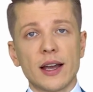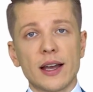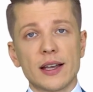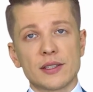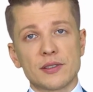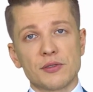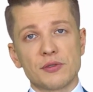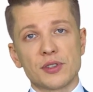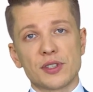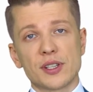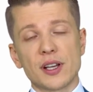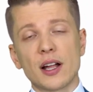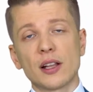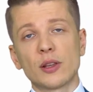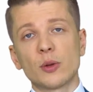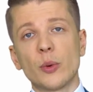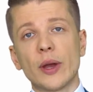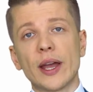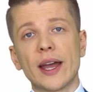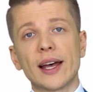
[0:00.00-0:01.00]
As a
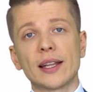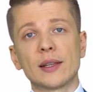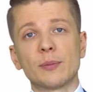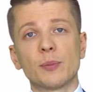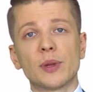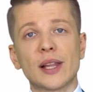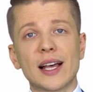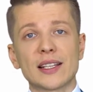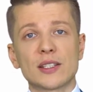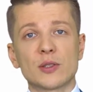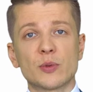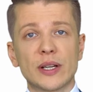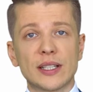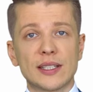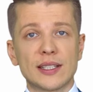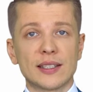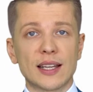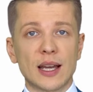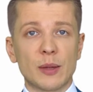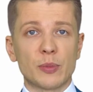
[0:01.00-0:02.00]
result, we had plus
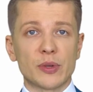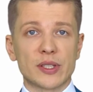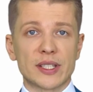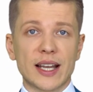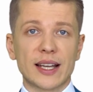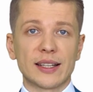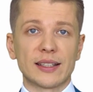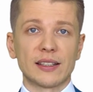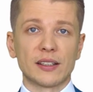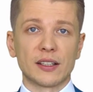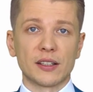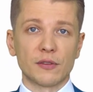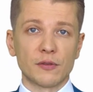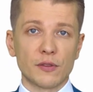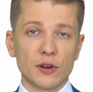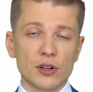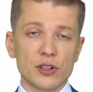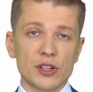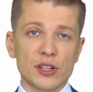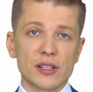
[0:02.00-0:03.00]
29% in
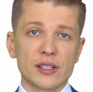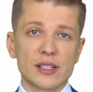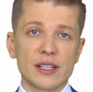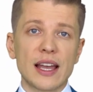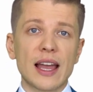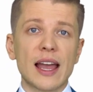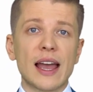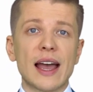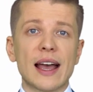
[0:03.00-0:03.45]
conversions